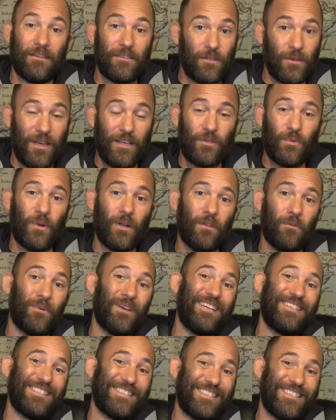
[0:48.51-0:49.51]
So that's one of the
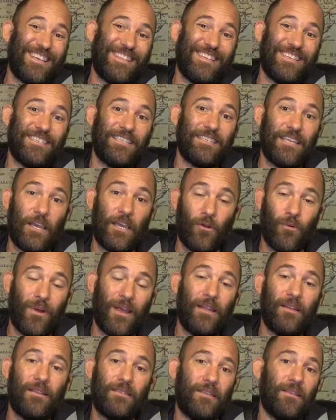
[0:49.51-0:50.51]
reasons that this is a
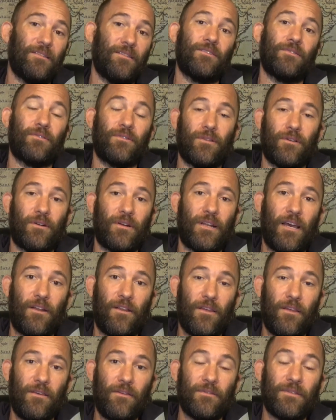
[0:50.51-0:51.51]
great sensor to learn how to
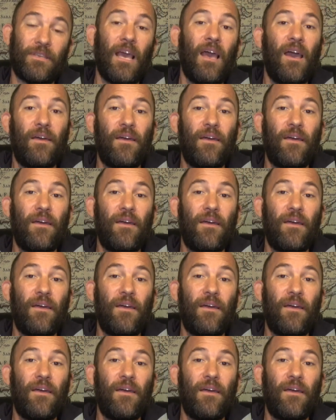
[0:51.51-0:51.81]
use.